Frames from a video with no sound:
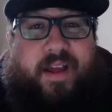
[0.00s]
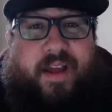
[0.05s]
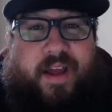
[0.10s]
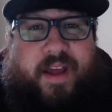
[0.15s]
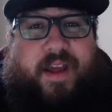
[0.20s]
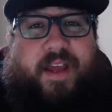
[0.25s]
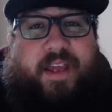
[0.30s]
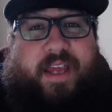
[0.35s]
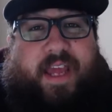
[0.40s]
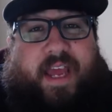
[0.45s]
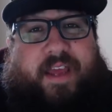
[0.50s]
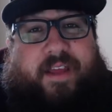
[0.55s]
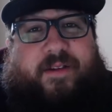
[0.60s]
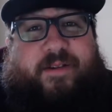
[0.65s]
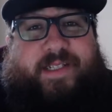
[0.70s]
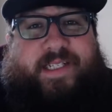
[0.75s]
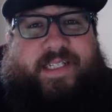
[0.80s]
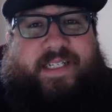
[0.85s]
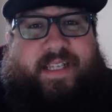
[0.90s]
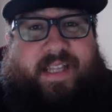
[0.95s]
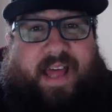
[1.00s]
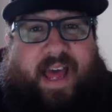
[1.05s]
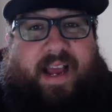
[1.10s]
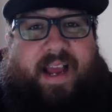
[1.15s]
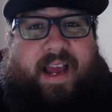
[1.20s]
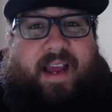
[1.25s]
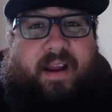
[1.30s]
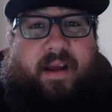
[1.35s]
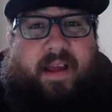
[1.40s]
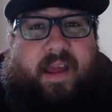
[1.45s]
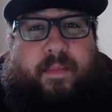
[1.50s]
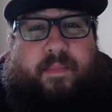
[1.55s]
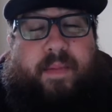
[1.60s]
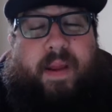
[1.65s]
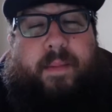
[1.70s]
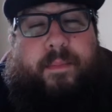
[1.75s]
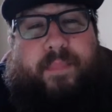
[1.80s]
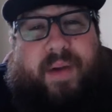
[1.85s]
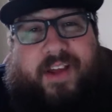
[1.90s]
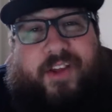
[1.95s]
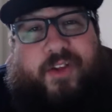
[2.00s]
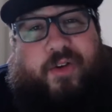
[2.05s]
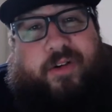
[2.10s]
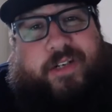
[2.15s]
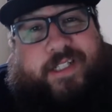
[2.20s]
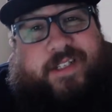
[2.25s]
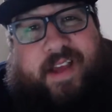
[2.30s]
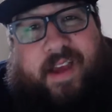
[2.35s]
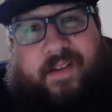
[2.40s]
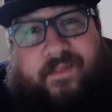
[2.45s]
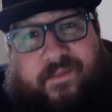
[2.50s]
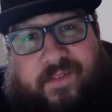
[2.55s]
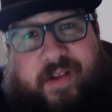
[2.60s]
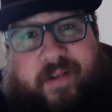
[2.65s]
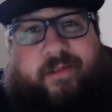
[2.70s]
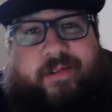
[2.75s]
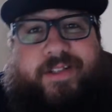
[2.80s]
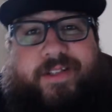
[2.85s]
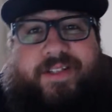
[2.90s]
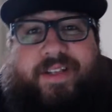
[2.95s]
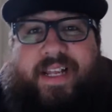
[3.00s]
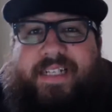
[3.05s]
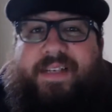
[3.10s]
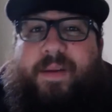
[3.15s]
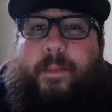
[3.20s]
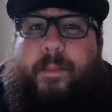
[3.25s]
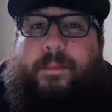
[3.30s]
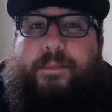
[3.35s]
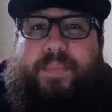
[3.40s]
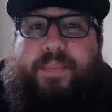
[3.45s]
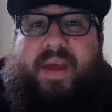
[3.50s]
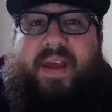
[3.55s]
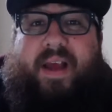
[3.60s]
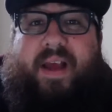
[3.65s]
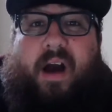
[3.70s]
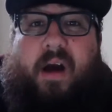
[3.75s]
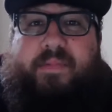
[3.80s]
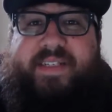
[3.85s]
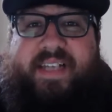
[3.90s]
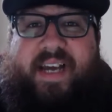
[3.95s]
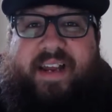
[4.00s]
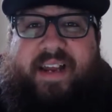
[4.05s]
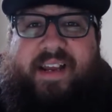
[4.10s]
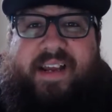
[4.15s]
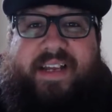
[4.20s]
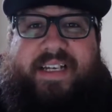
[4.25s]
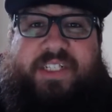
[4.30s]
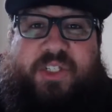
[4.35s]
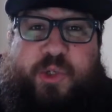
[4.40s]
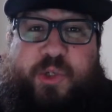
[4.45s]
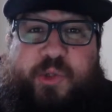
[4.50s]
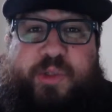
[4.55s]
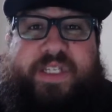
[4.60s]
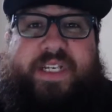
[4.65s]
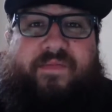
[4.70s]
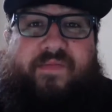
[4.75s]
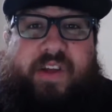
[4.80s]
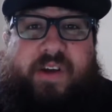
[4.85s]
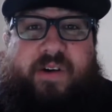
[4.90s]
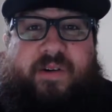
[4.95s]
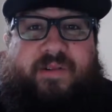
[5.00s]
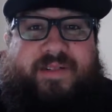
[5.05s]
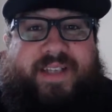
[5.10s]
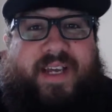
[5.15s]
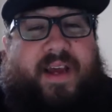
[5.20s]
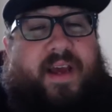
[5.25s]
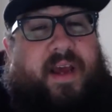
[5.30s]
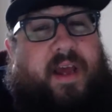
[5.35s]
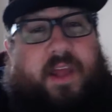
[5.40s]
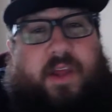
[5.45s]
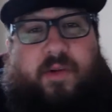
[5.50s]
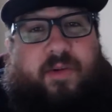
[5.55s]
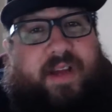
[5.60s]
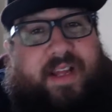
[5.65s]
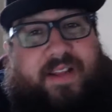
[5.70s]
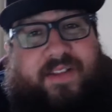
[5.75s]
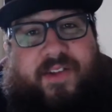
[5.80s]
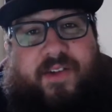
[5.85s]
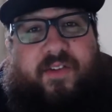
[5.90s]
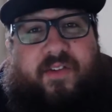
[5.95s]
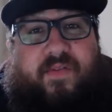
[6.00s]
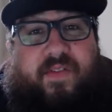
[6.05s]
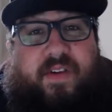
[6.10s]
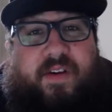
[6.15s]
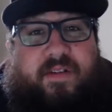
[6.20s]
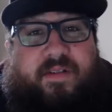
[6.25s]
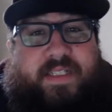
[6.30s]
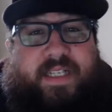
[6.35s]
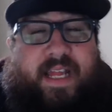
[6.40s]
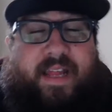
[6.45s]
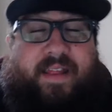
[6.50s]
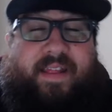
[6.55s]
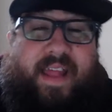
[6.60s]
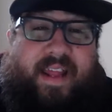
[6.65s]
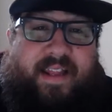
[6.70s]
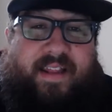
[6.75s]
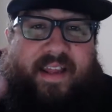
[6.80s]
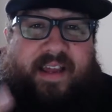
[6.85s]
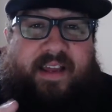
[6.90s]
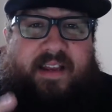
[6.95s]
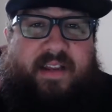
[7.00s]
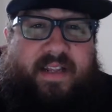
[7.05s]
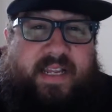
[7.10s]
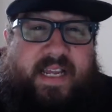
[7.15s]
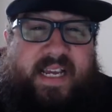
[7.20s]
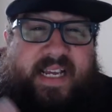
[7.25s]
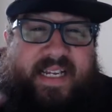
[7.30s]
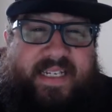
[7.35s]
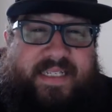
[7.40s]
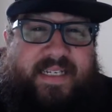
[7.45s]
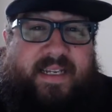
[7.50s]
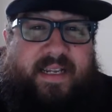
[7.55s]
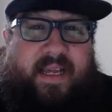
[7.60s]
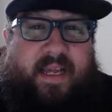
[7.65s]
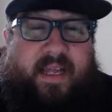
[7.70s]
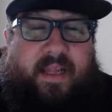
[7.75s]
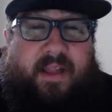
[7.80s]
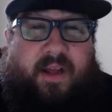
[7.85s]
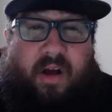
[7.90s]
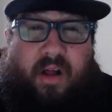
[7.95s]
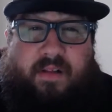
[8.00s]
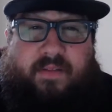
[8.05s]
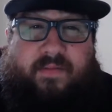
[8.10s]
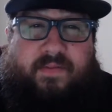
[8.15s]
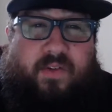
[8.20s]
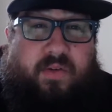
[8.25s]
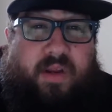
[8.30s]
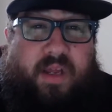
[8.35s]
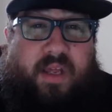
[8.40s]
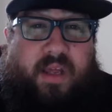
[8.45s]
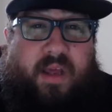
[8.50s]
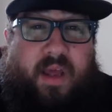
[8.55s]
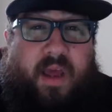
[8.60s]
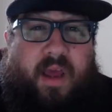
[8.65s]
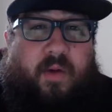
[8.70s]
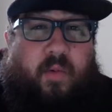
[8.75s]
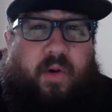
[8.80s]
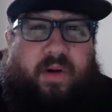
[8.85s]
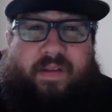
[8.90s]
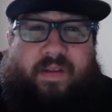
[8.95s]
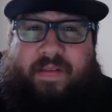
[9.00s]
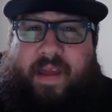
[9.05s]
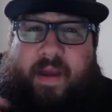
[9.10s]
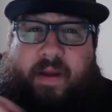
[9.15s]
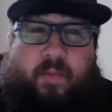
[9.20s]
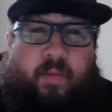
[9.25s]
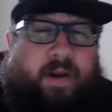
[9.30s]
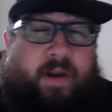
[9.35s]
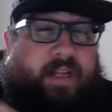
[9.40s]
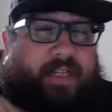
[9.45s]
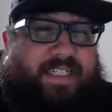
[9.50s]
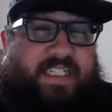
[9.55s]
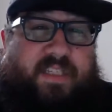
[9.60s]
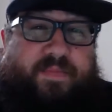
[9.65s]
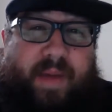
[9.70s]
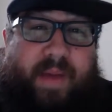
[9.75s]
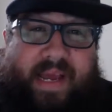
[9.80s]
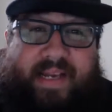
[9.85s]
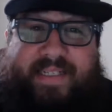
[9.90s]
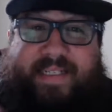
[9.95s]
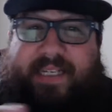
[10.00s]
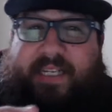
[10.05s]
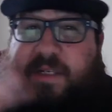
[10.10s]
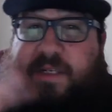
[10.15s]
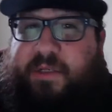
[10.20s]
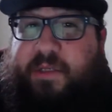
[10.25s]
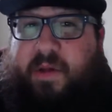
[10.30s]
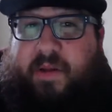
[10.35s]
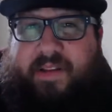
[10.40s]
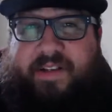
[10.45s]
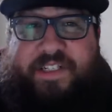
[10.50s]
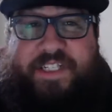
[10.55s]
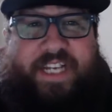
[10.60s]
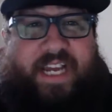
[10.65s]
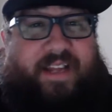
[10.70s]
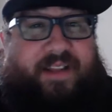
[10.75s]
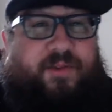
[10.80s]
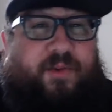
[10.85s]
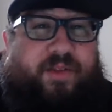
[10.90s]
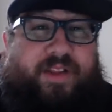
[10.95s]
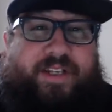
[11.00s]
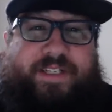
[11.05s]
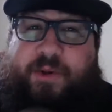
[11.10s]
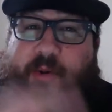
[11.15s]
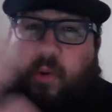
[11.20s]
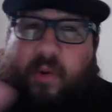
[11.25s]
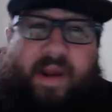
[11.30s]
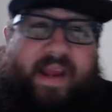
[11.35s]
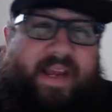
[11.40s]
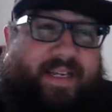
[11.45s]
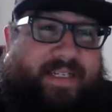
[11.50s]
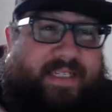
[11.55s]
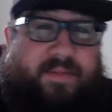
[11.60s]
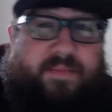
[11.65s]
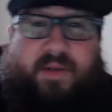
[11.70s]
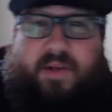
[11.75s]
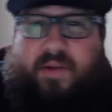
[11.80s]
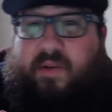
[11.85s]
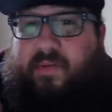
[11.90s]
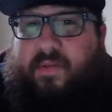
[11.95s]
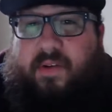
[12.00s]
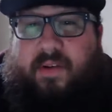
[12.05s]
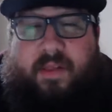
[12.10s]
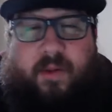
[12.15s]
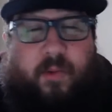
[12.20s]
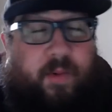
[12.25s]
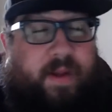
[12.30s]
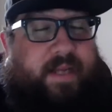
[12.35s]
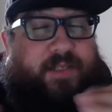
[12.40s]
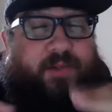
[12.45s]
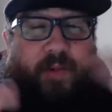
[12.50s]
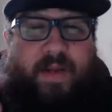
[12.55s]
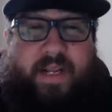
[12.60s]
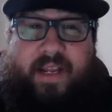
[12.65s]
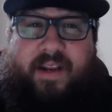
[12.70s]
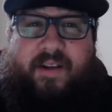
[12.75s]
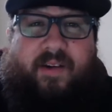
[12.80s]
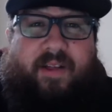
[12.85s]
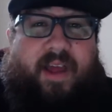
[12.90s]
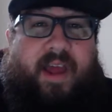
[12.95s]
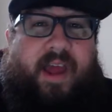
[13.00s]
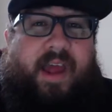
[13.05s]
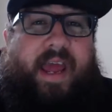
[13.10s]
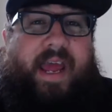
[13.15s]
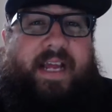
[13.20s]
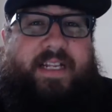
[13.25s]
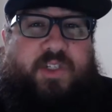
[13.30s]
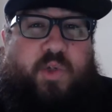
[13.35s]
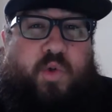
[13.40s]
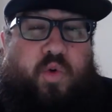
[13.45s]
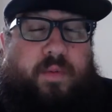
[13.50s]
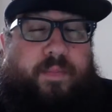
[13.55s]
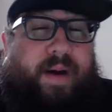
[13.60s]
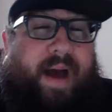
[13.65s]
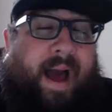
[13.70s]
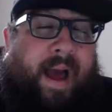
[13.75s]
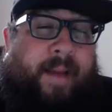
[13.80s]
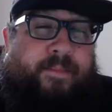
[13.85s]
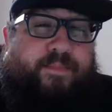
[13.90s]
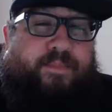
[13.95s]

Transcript: get used to that kind of gameplay. But you also get vehicles, so that's a big upside. It is using vehicles. You don't get to use vehicles now. They did tease it in the Call of Duty where they went into space and you saw the jet do this crazy maneuver and the wings went in. All it's cool, but I'm